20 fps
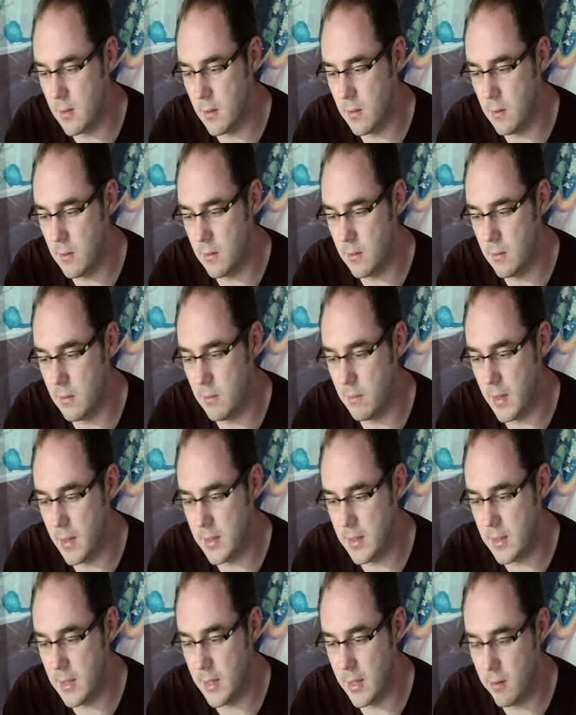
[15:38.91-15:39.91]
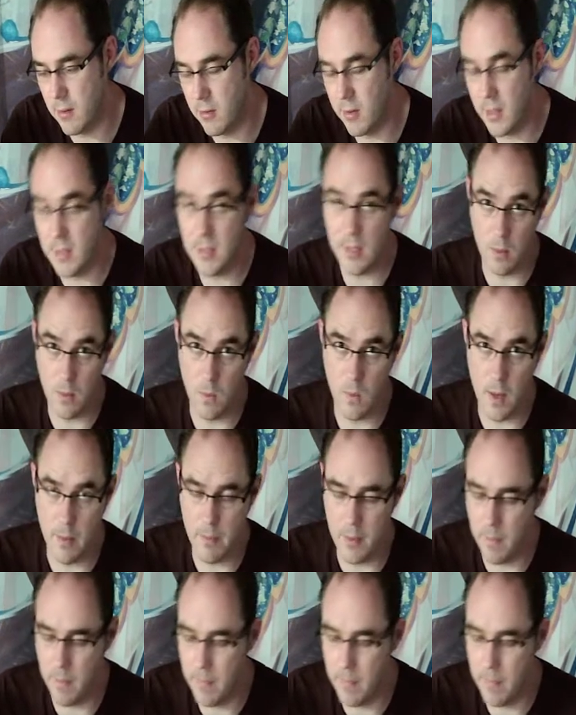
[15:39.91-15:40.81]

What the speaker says: on basically creating a weapon.